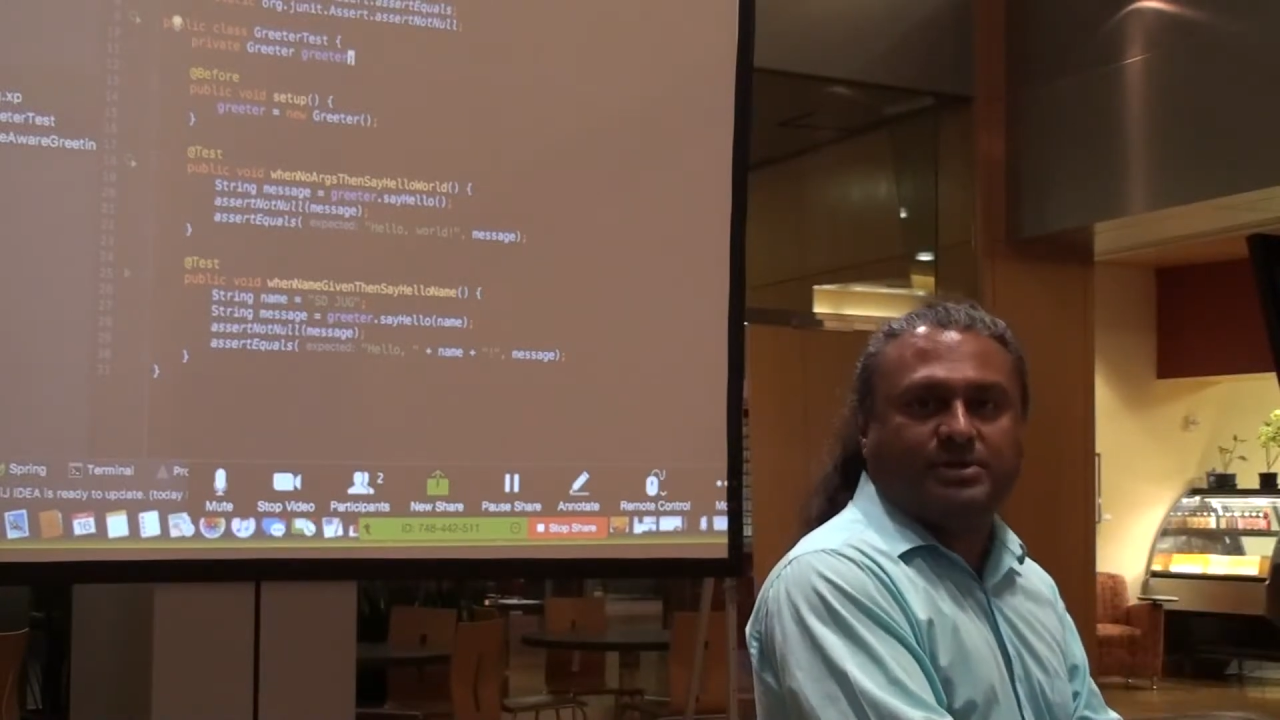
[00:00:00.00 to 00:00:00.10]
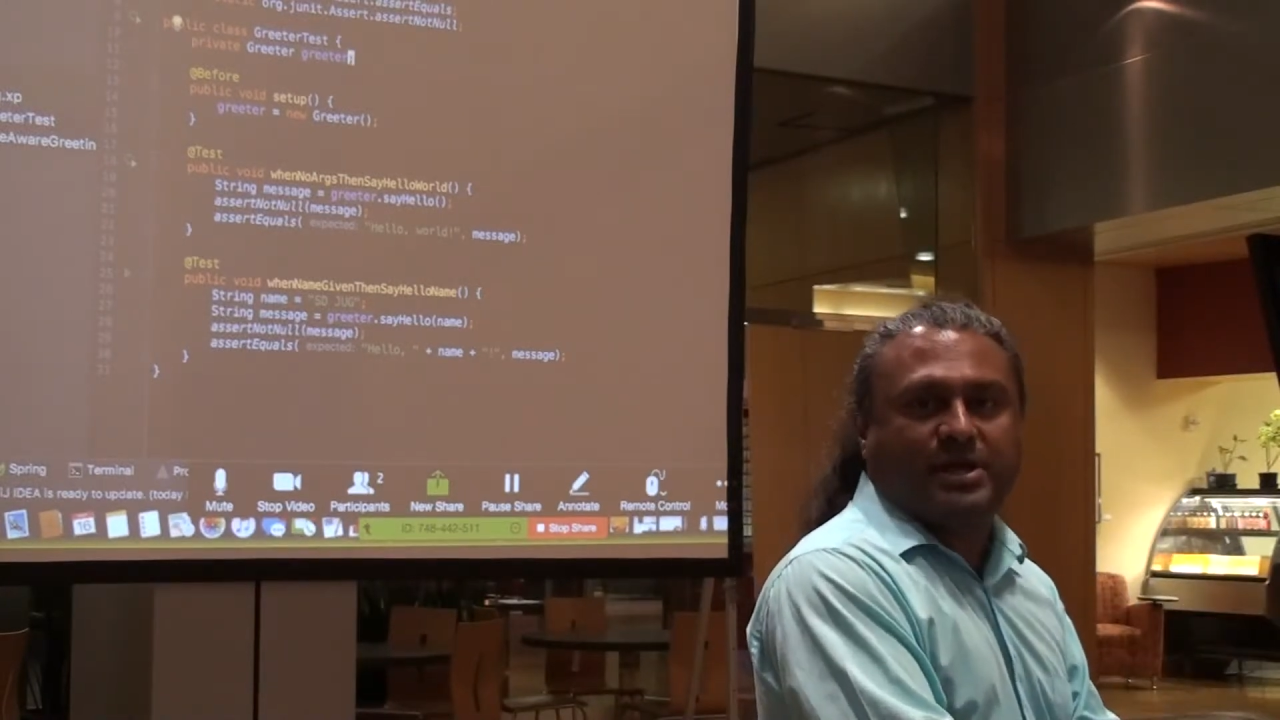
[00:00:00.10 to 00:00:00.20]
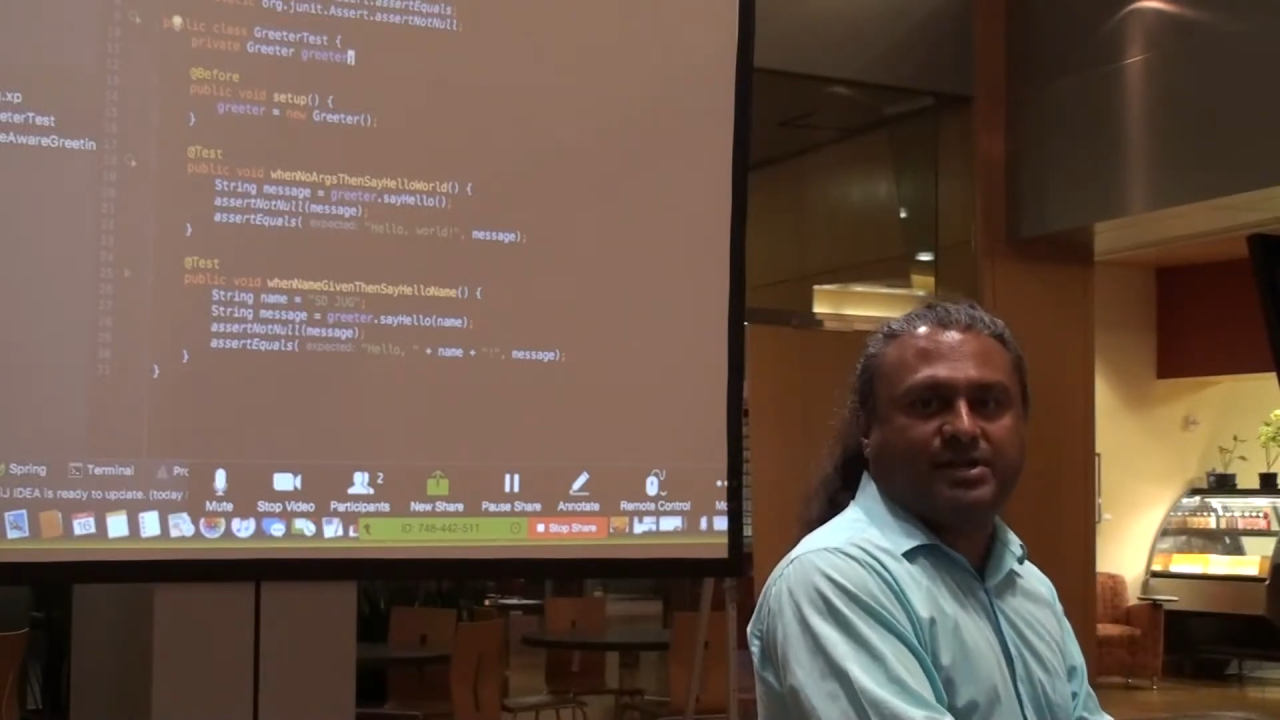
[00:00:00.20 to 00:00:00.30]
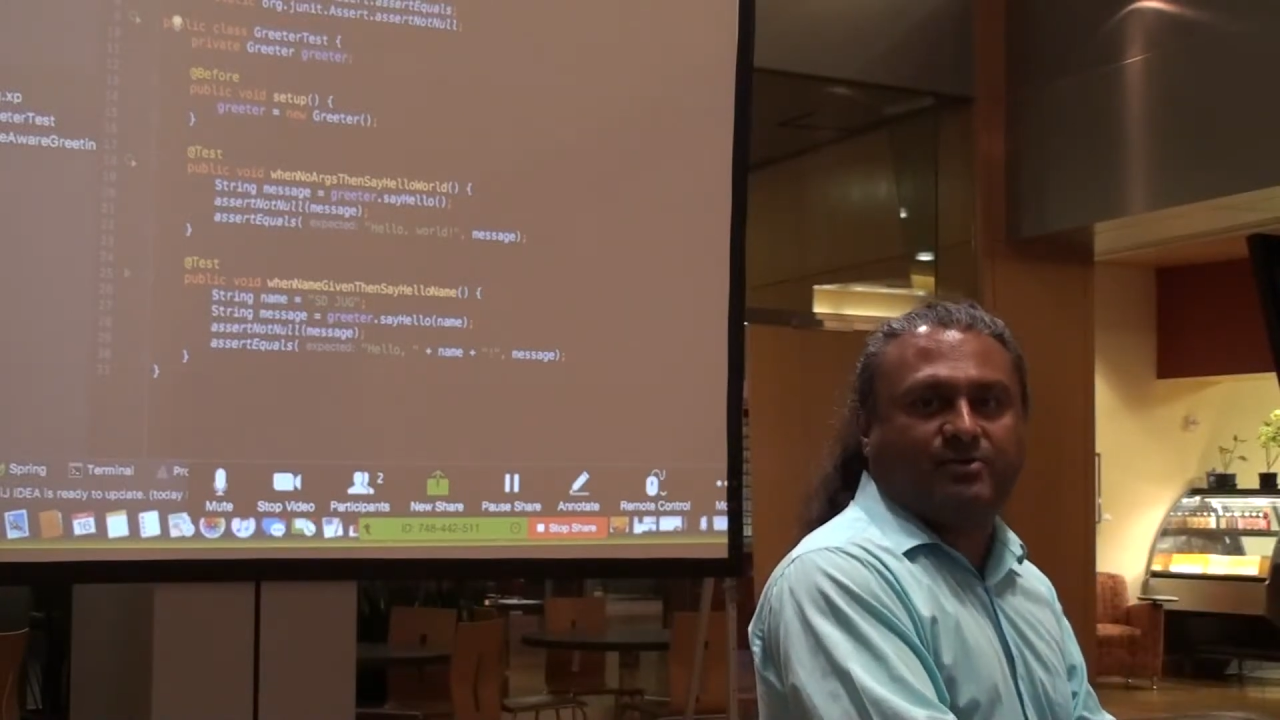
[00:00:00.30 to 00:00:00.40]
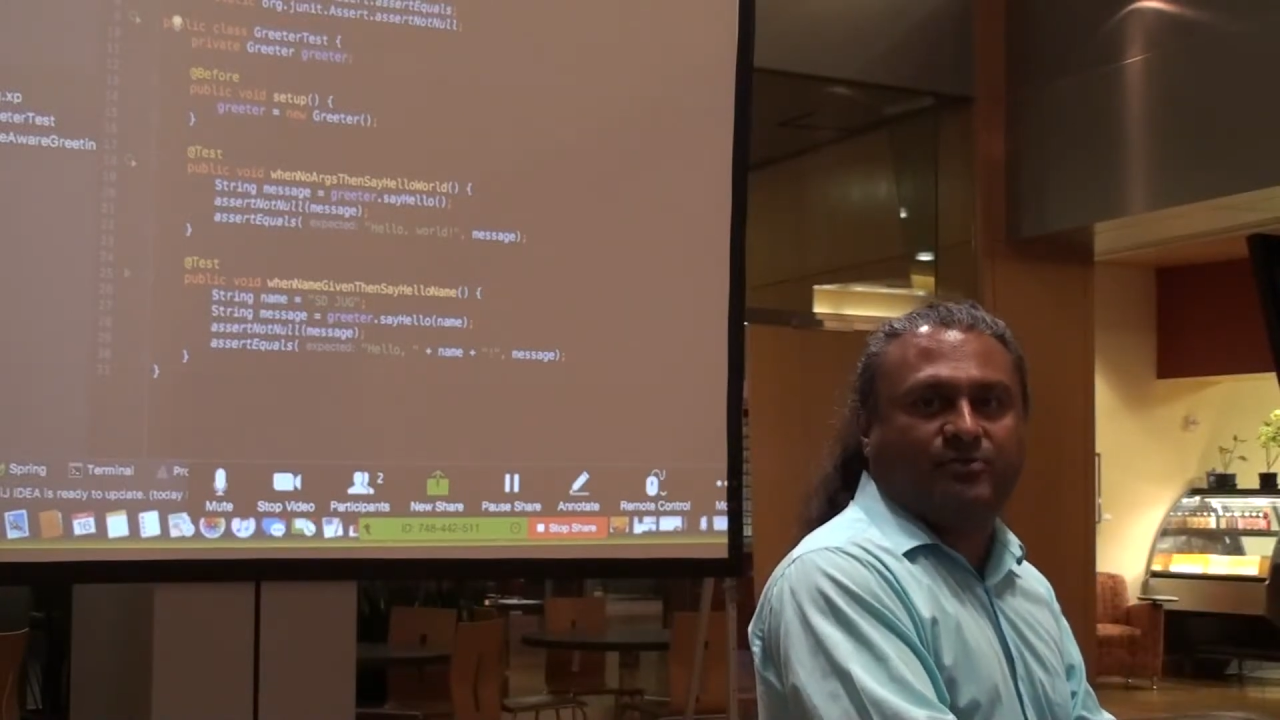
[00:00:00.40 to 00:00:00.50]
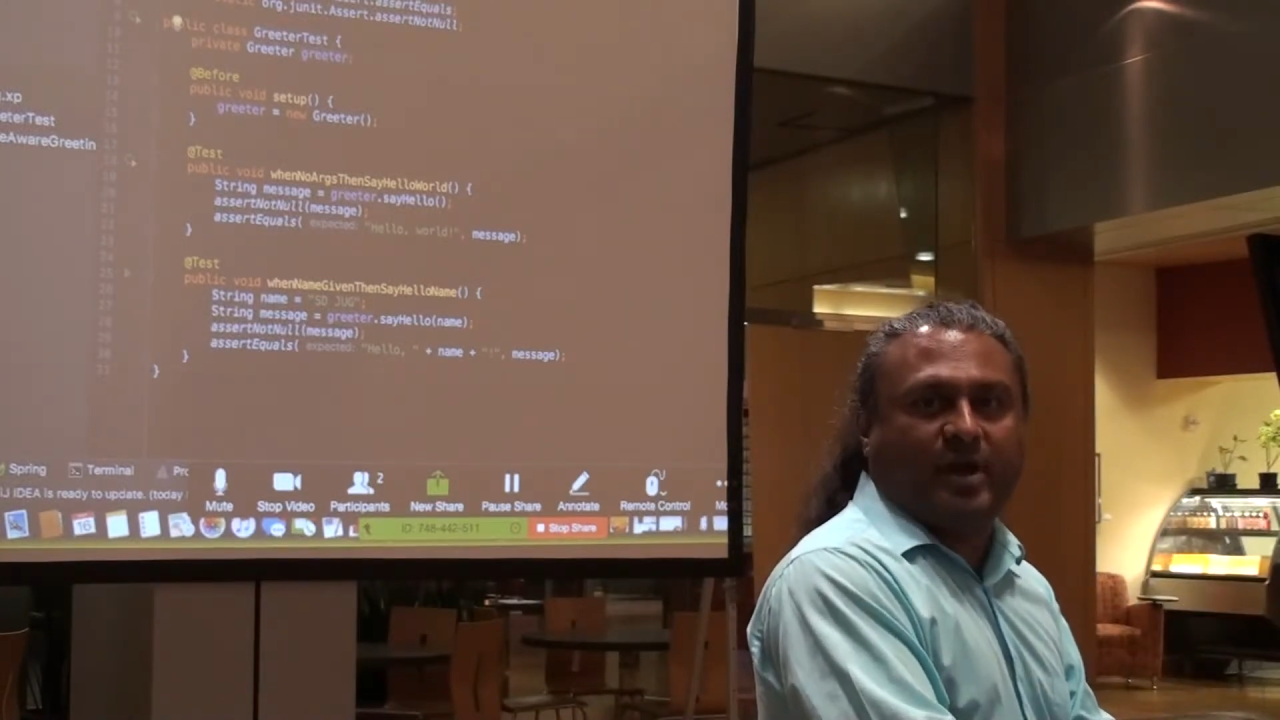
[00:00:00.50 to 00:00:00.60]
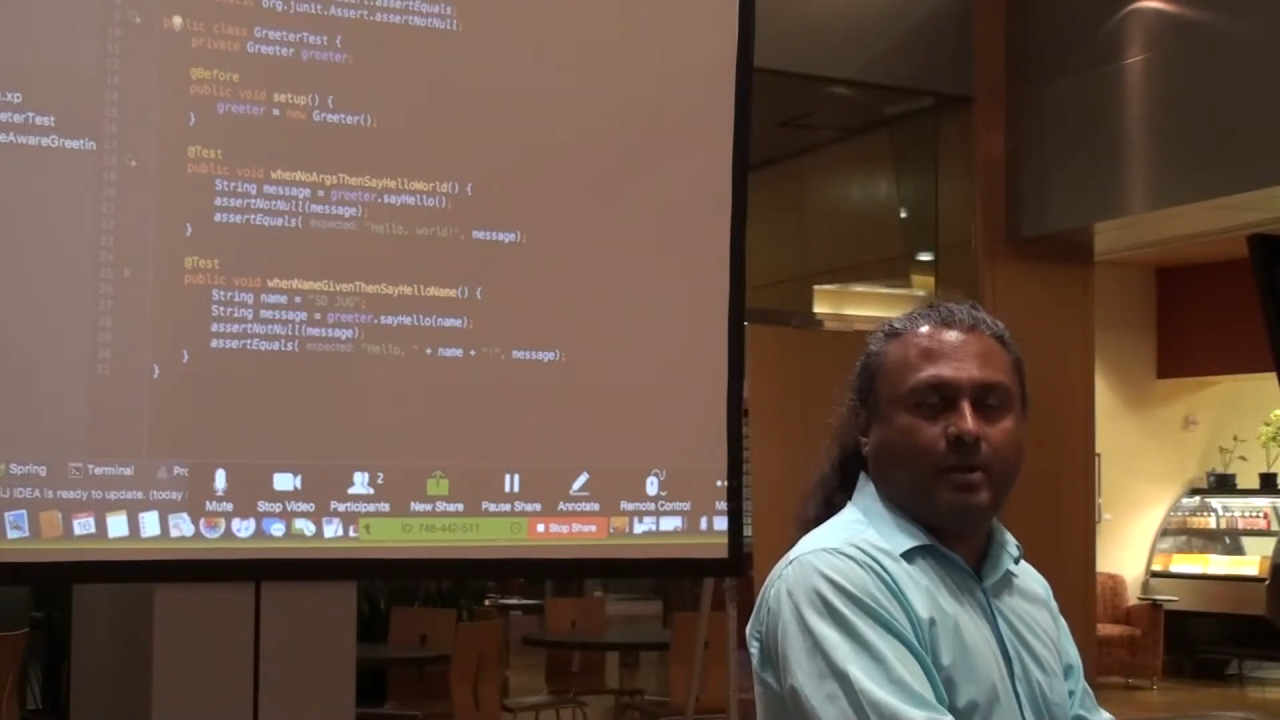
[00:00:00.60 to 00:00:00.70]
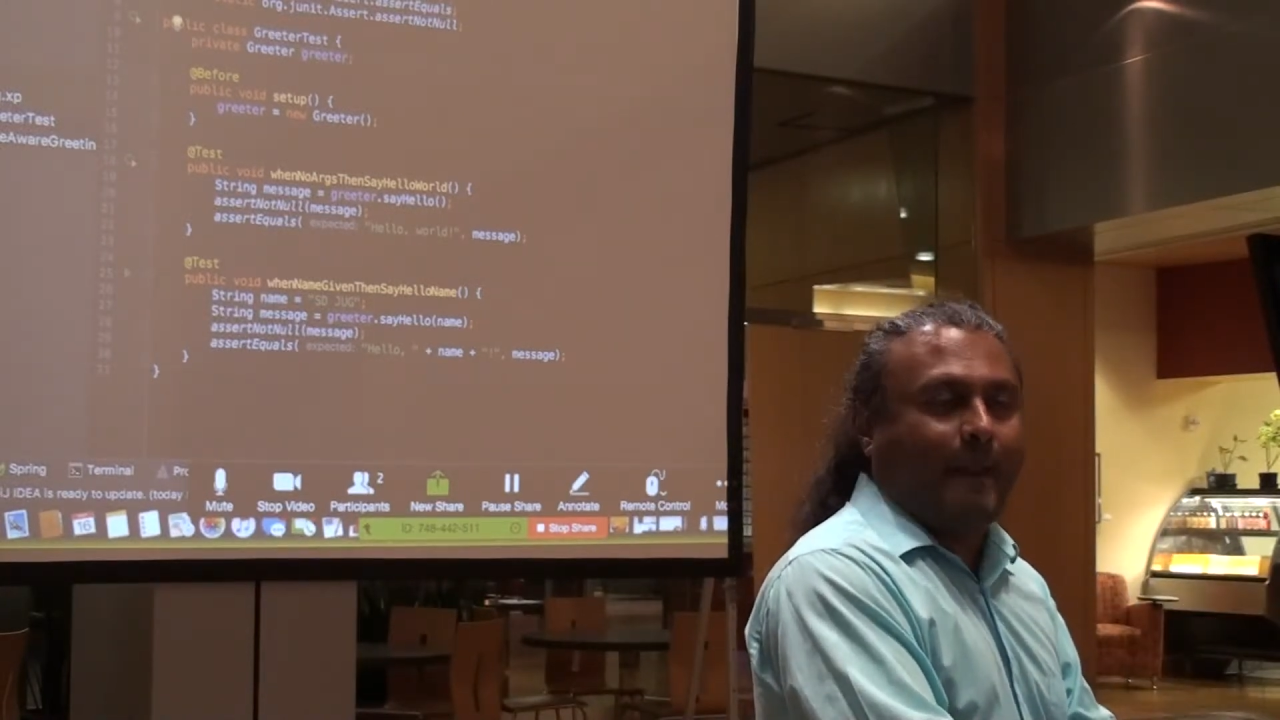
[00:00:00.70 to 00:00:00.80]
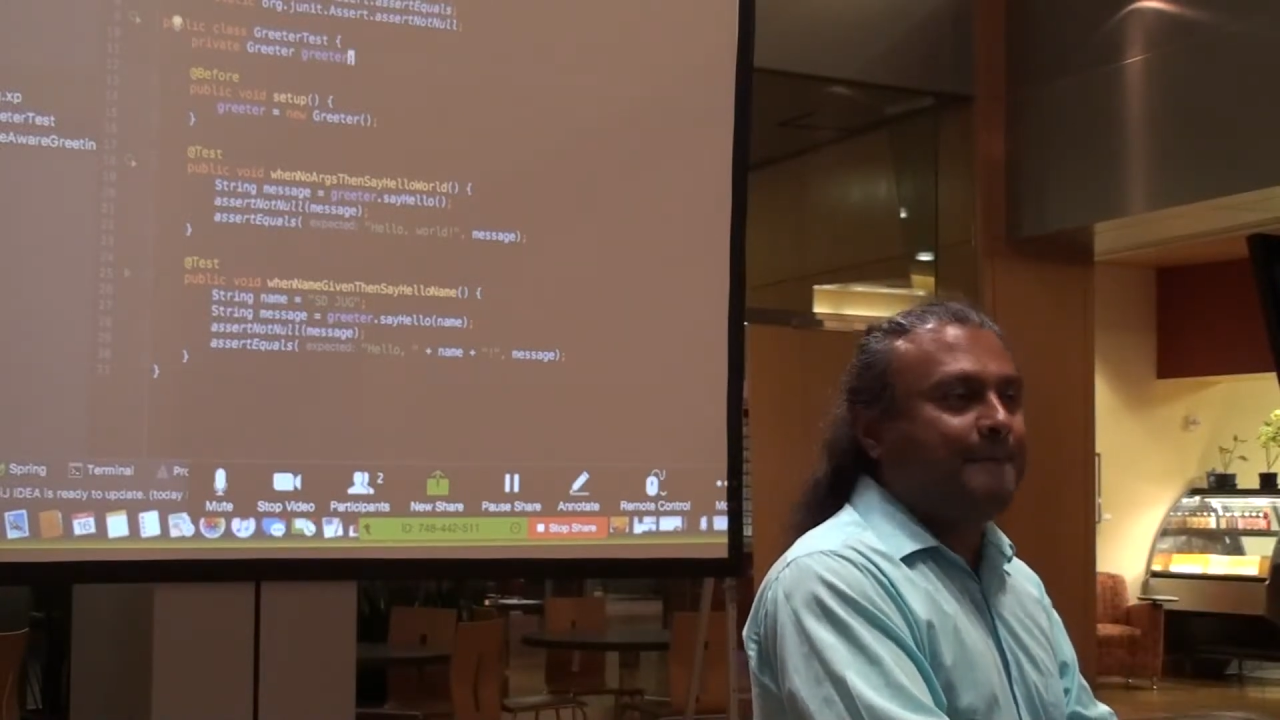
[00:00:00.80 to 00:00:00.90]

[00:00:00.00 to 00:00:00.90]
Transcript: test to fail